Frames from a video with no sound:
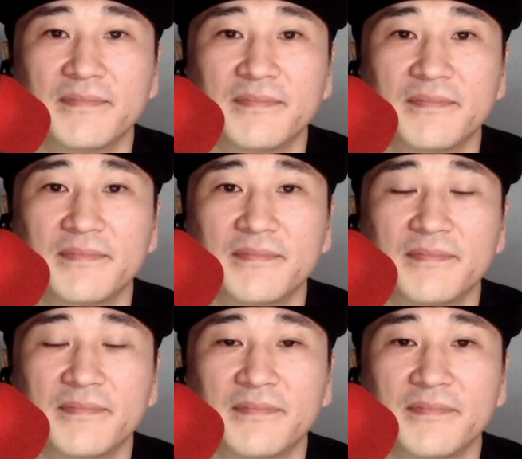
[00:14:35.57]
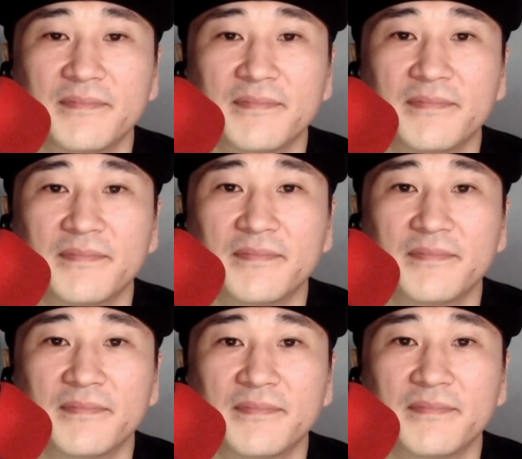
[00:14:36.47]

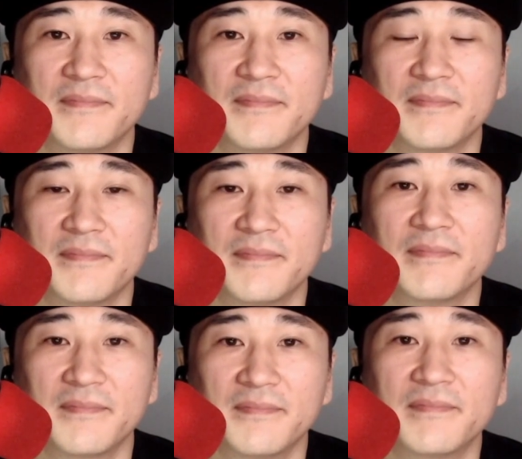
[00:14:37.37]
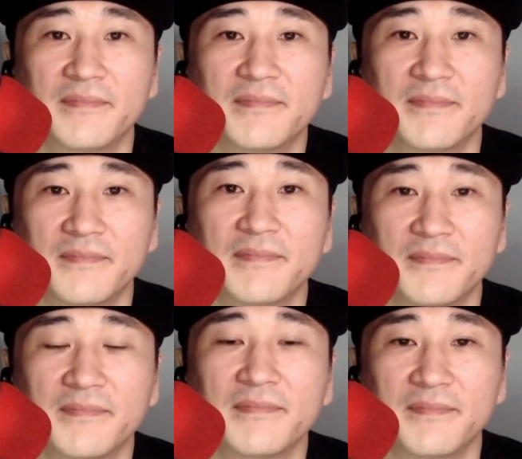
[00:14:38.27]

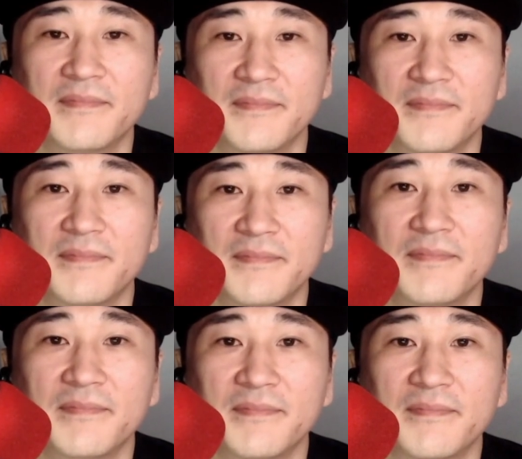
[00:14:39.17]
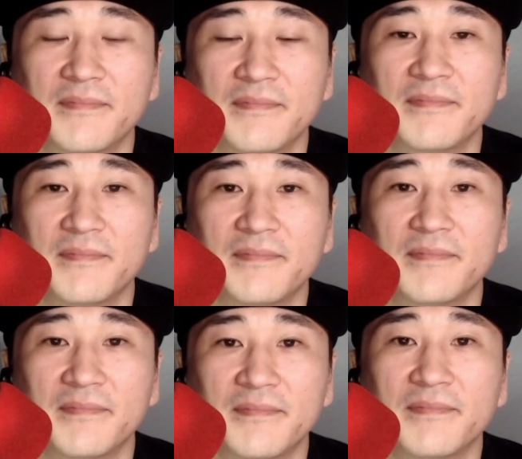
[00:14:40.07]

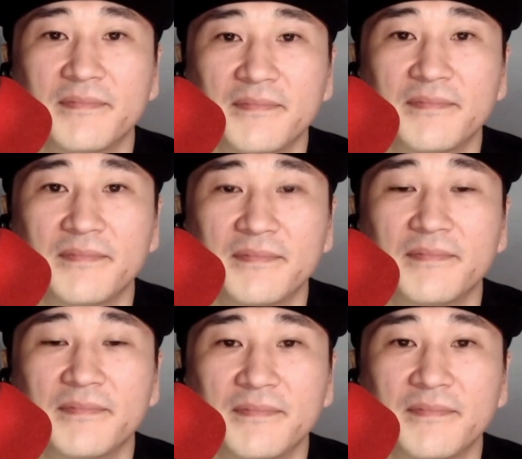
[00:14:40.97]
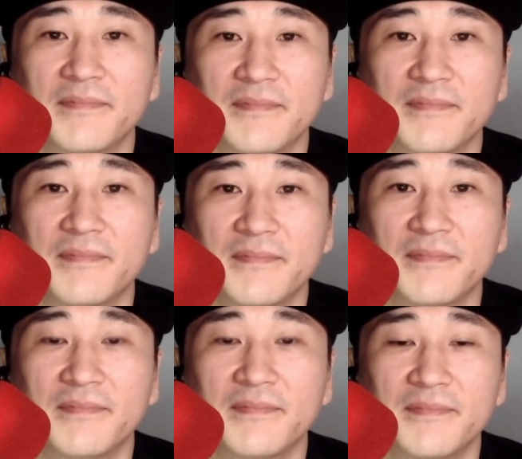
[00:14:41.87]

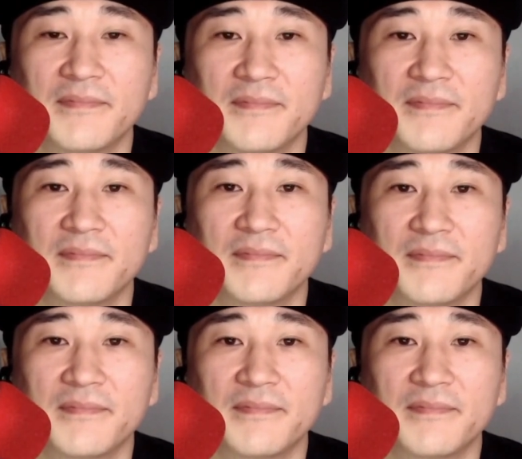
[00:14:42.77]
No words are spoken by the person on screen.